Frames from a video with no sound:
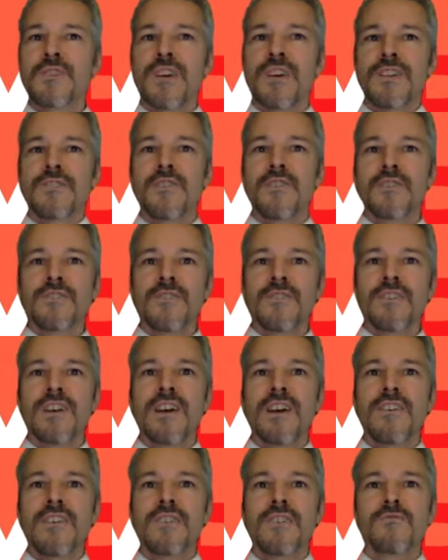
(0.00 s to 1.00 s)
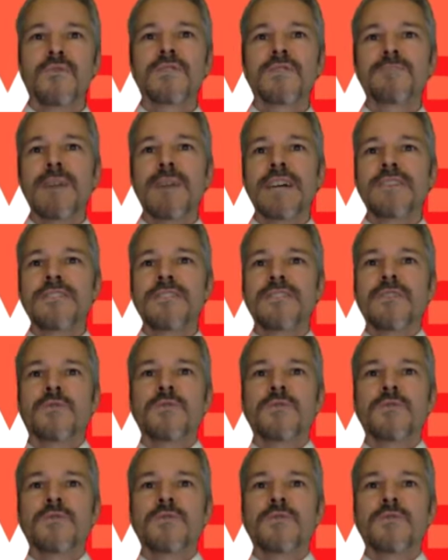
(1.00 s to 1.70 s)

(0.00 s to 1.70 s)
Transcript: uh, Dr. Kara Rosemeier,